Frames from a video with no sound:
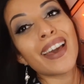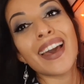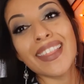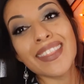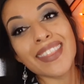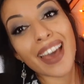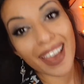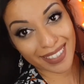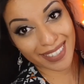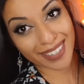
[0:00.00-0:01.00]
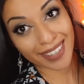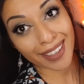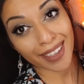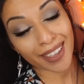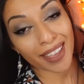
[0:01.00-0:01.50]
And that
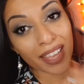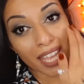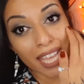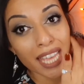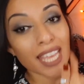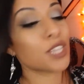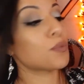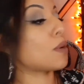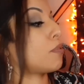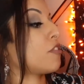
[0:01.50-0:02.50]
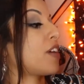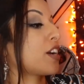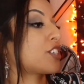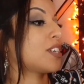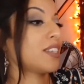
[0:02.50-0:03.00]
is what
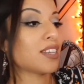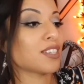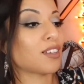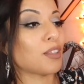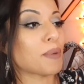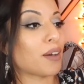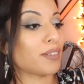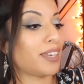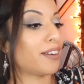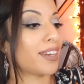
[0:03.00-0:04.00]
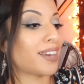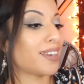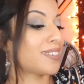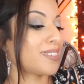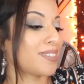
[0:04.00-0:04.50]
perfection is all about here,
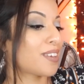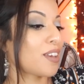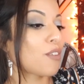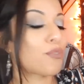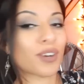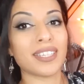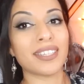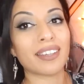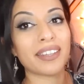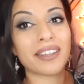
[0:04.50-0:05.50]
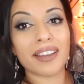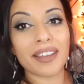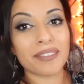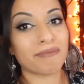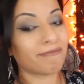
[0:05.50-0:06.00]
guys.
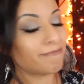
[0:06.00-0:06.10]
$14.99.